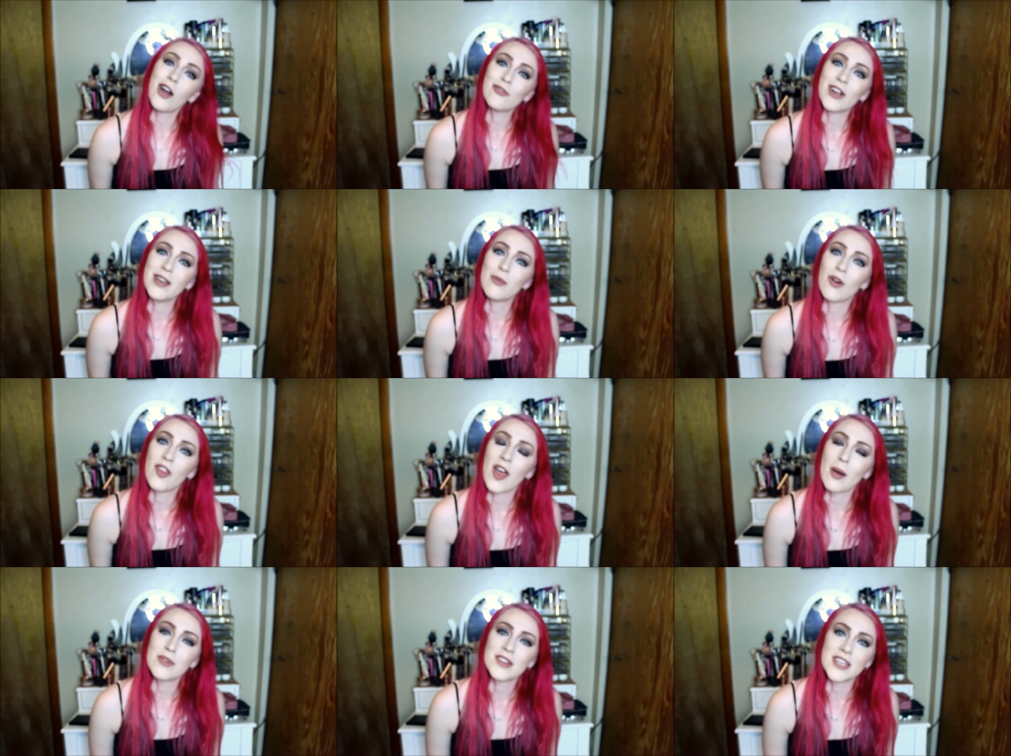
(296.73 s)
Alright, well
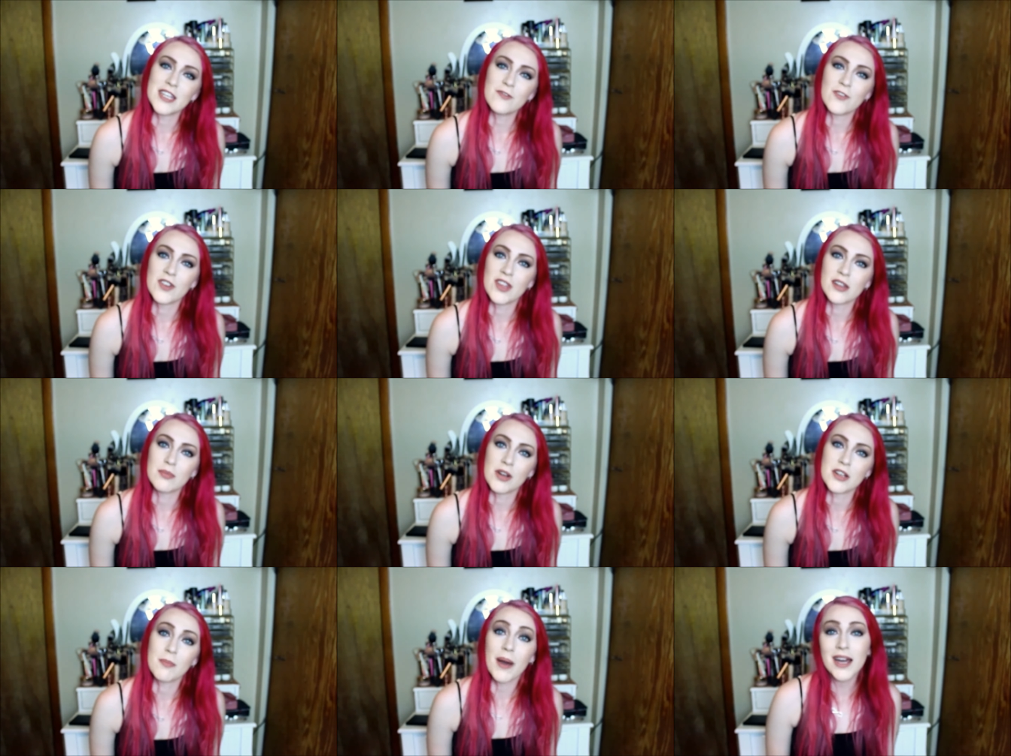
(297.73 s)
that was it for this
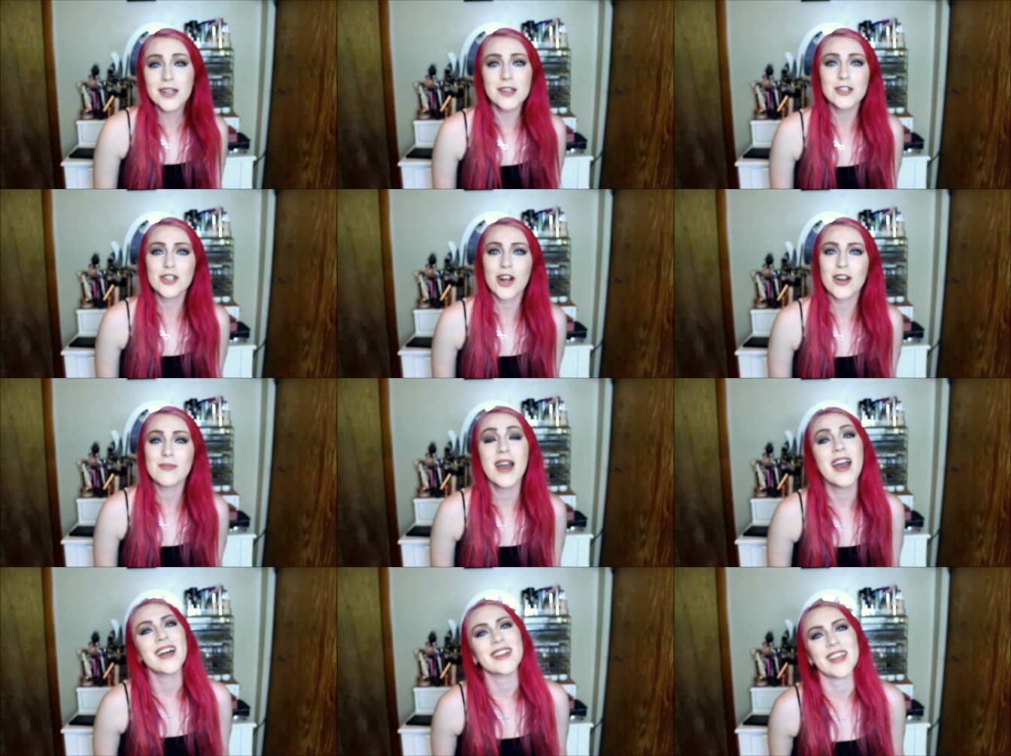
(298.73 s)
month's BoxyCharm.
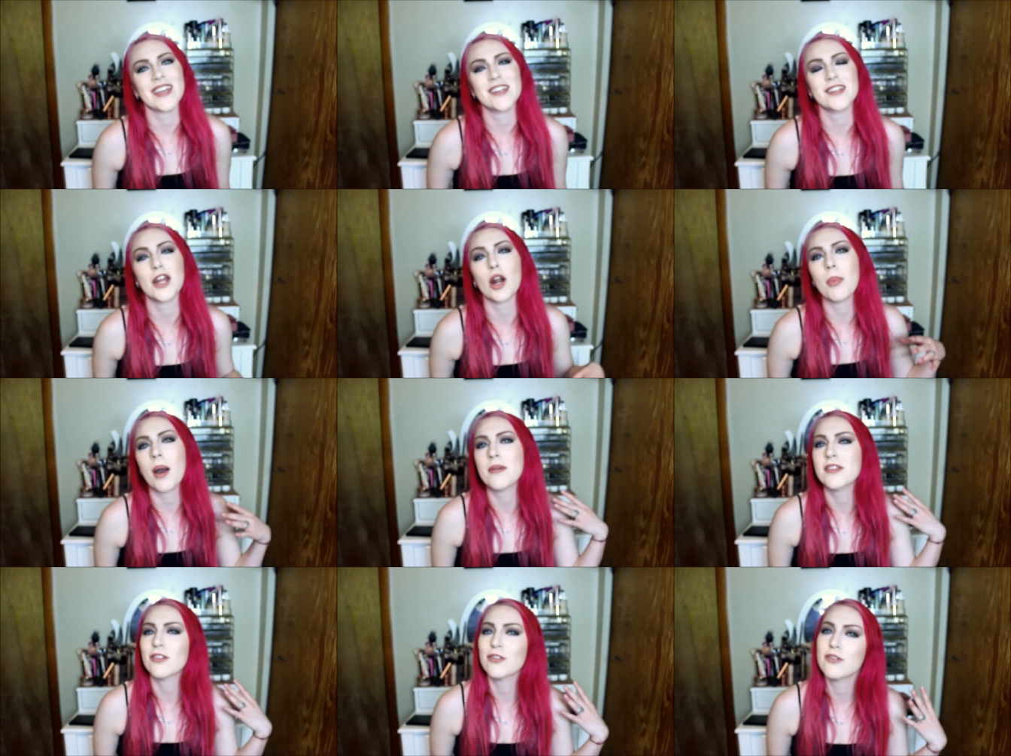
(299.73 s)
Like I said, I'll
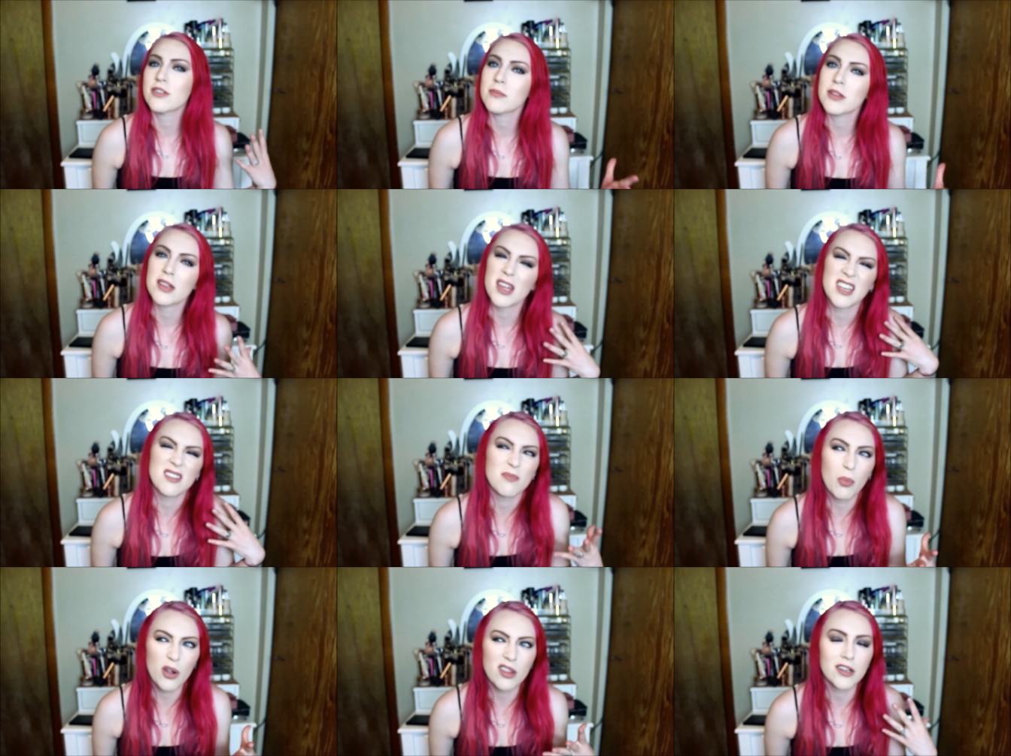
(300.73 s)
probably still do some like
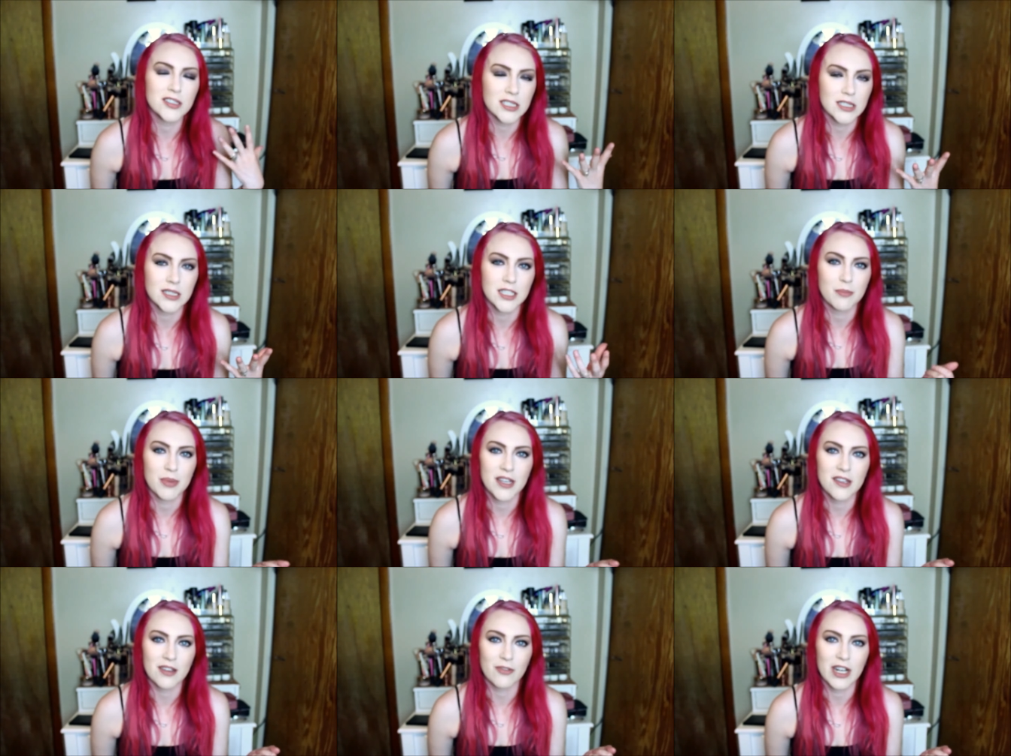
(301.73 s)
spoilers and sneak
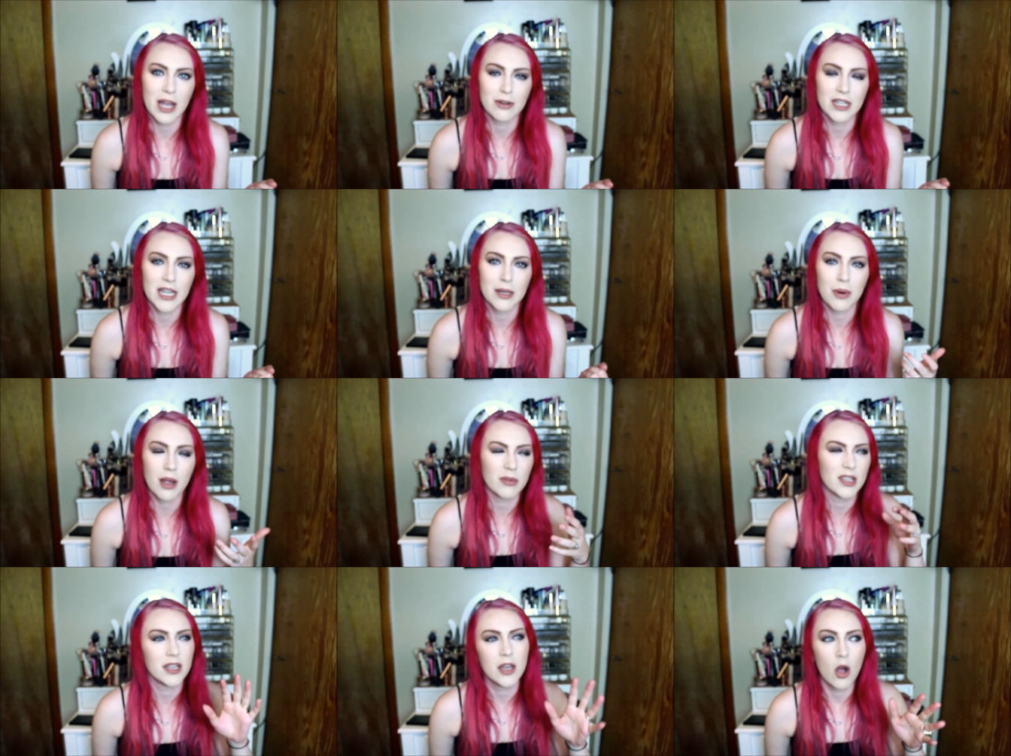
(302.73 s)
peeks every now and again,
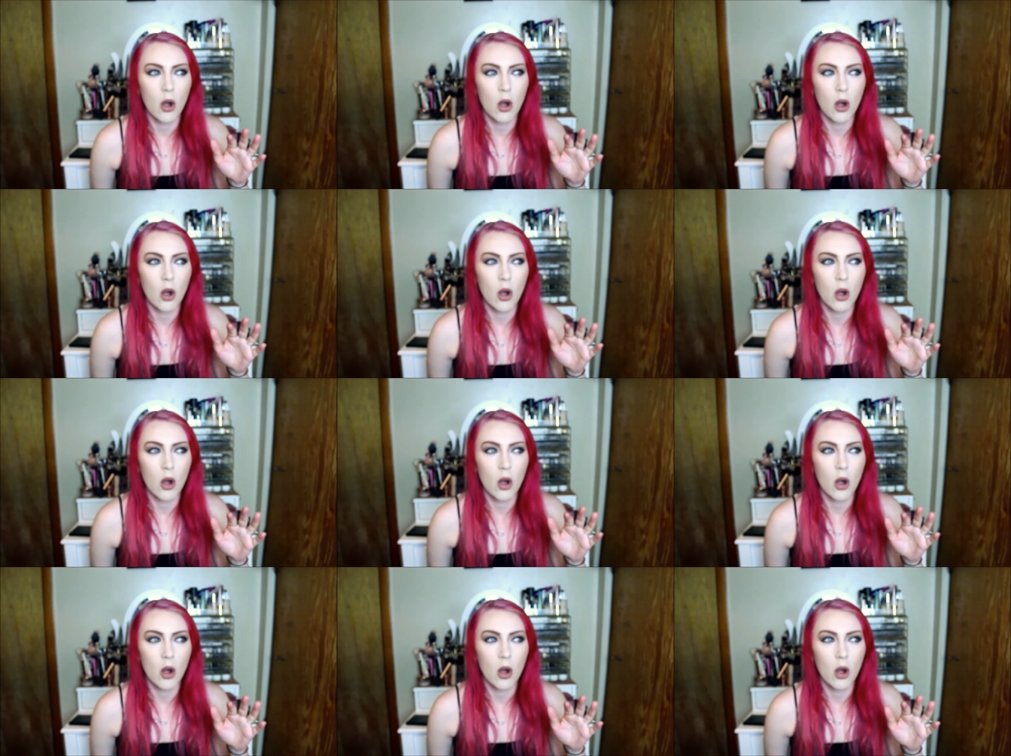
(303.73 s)
probably,